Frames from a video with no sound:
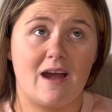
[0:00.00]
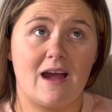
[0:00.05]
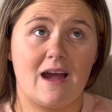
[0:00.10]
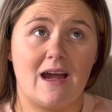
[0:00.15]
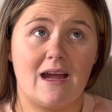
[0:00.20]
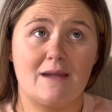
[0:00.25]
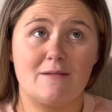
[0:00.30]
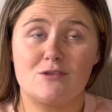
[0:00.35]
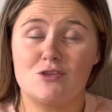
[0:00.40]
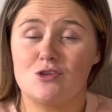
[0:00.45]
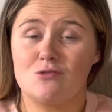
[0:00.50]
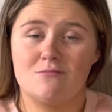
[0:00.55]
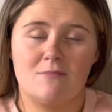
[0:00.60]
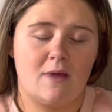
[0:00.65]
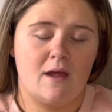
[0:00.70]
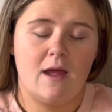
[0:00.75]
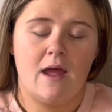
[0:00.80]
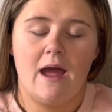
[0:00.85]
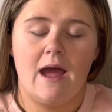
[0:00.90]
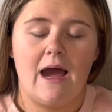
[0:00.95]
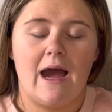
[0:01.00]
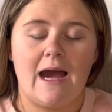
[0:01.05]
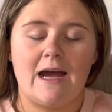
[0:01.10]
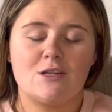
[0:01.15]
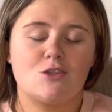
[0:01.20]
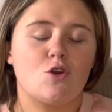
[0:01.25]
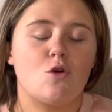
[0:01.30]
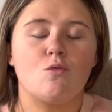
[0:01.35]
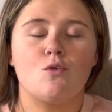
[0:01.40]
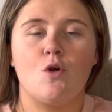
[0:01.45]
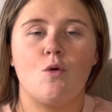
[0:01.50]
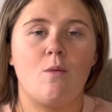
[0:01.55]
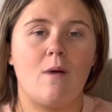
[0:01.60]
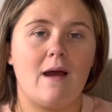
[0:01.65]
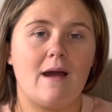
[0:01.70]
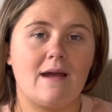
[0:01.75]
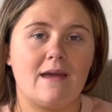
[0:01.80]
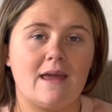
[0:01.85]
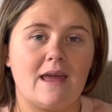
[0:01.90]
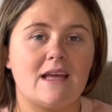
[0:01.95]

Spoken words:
I don't know why.